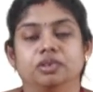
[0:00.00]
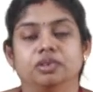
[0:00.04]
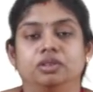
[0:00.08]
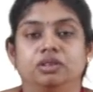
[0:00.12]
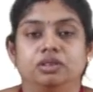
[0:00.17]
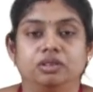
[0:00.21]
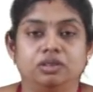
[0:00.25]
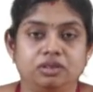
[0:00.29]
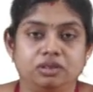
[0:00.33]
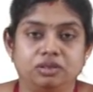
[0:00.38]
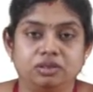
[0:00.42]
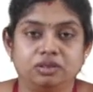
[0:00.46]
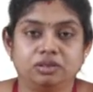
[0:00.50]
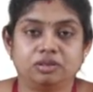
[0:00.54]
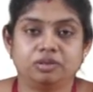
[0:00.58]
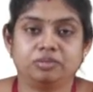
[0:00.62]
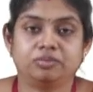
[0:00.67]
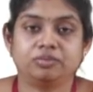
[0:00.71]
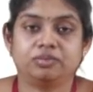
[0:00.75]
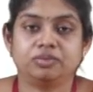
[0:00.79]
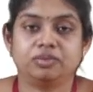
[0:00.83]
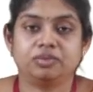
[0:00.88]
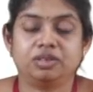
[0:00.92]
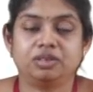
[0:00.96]
um,
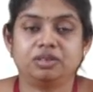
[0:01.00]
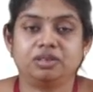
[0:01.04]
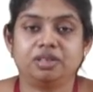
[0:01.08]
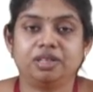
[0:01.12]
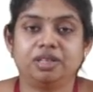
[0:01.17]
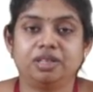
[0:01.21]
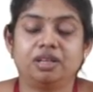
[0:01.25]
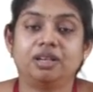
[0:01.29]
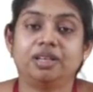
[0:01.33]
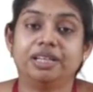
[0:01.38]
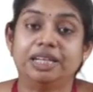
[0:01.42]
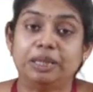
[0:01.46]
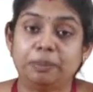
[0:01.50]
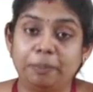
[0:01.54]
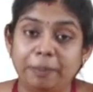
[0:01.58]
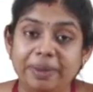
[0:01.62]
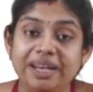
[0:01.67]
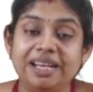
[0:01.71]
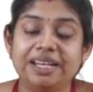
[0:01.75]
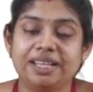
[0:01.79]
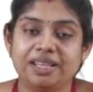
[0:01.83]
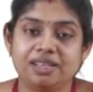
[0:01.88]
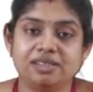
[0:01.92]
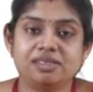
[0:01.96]

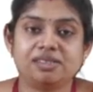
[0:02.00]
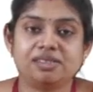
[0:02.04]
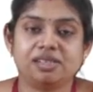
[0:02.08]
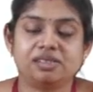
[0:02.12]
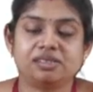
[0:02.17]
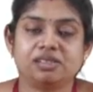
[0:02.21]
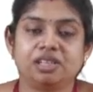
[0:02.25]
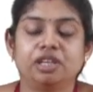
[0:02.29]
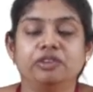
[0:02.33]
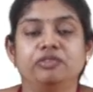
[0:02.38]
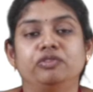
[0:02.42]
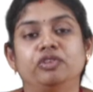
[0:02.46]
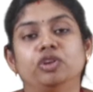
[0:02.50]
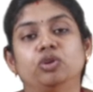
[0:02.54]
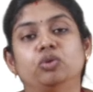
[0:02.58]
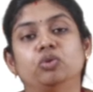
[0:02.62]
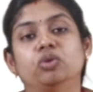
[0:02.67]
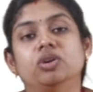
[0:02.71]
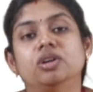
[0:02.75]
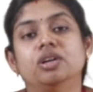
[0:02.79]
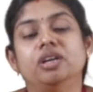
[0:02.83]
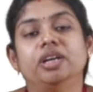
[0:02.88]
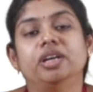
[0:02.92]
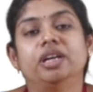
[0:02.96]
dependencies.
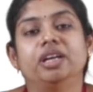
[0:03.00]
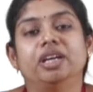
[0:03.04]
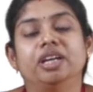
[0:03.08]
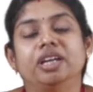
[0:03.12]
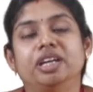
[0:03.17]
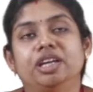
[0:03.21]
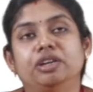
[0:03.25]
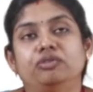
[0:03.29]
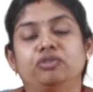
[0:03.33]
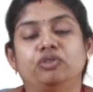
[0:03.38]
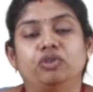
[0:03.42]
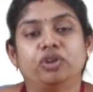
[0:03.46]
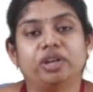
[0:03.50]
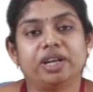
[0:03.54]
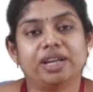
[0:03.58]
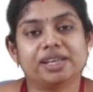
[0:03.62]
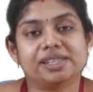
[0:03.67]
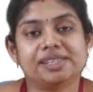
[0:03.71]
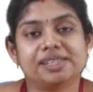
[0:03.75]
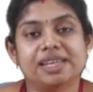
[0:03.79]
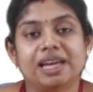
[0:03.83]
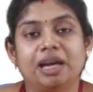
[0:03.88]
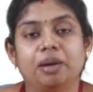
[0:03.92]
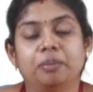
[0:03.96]
If for
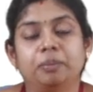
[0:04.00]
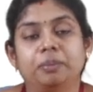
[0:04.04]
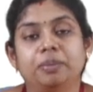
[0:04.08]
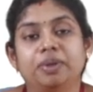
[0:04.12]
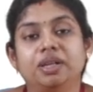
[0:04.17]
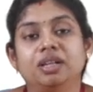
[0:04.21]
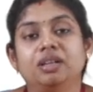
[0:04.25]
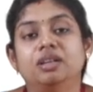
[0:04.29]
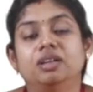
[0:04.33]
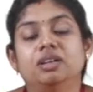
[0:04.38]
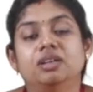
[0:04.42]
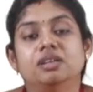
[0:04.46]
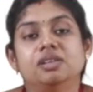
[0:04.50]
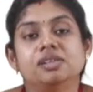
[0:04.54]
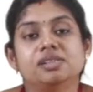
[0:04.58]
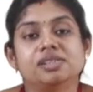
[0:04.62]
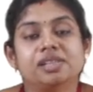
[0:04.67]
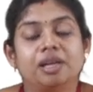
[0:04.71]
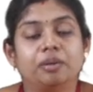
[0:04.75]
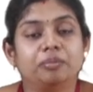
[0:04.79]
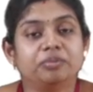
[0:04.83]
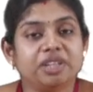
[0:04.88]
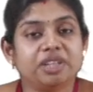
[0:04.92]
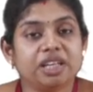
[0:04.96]
example
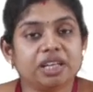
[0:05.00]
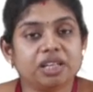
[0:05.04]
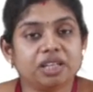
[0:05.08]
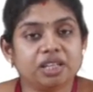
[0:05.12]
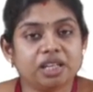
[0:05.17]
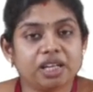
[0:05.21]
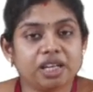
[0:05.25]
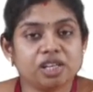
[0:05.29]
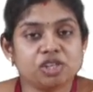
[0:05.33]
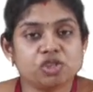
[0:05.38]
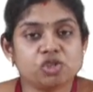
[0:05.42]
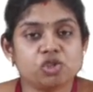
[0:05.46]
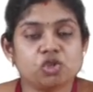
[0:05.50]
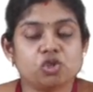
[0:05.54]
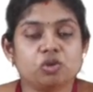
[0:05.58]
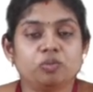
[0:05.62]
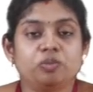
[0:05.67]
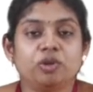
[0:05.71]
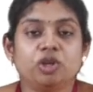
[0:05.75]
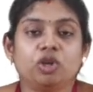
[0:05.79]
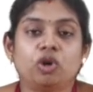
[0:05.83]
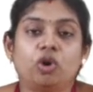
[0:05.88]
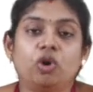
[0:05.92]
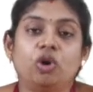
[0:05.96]
something needs to be
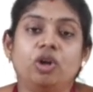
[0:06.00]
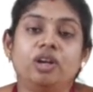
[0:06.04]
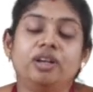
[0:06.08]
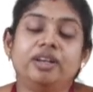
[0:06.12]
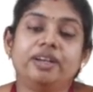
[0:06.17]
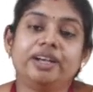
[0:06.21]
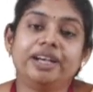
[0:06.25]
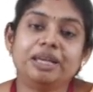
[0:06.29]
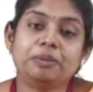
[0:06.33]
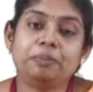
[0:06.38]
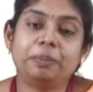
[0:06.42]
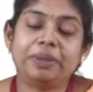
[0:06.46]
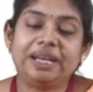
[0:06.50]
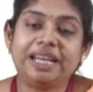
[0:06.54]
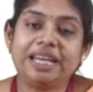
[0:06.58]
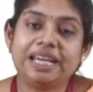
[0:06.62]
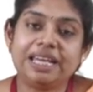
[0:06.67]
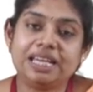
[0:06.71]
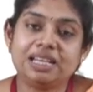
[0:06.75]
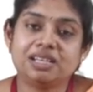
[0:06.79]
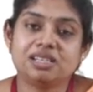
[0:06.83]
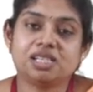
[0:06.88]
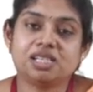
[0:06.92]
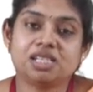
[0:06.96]
already
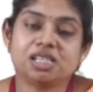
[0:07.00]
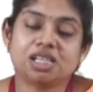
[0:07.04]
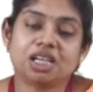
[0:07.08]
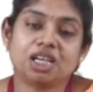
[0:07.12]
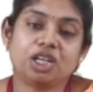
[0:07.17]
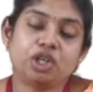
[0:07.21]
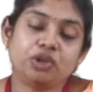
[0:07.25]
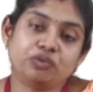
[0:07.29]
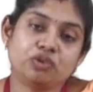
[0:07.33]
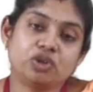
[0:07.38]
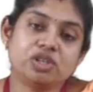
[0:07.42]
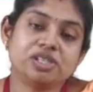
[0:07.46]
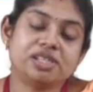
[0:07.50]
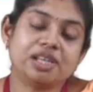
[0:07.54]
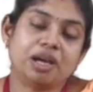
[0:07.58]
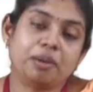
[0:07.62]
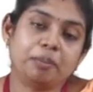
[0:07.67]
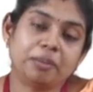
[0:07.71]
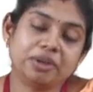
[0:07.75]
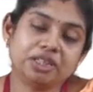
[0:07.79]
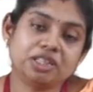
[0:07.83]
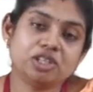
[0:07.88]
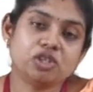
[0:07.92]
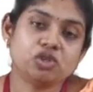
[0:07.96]
pre-installed for some
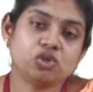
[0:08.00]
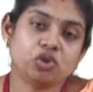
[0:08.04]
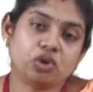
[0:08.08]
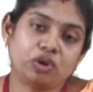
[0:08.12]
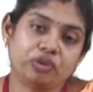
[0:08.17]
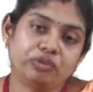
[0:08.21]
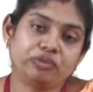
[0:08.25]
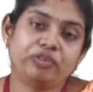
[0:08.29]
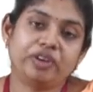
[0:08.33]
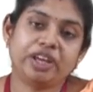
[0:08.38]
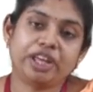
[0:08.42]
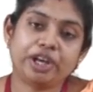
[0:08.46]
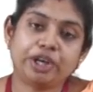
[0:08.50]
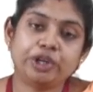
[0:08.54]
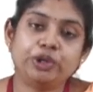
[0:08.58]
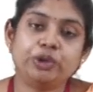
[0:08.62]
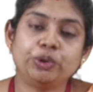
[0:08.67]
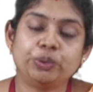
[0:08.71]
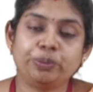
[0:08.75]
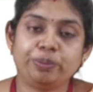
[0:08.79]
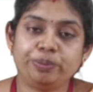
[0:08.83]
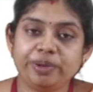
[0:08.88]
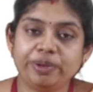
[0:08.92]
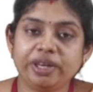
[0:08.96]
other software to
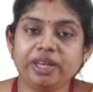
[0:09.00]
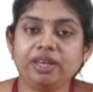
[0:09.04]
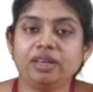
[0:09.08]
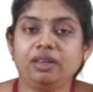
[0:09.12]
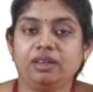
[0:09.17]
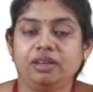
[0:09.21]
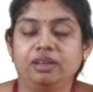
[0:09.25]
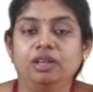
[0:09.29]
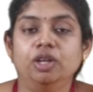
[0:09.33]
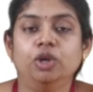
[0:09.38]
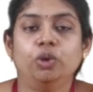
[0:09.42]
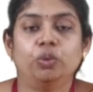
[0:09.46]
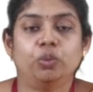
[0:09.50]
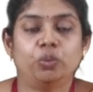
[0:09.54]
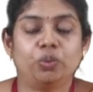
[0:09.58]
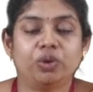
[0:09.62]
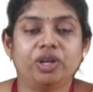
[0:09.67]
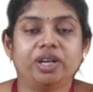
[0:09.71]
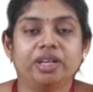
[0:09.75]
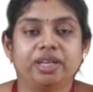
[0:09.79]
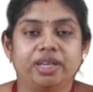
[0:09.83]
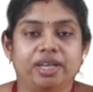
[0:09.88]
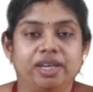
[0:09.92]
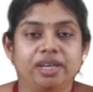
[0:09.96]
be
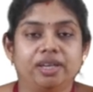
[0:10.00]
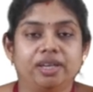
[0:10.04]
working,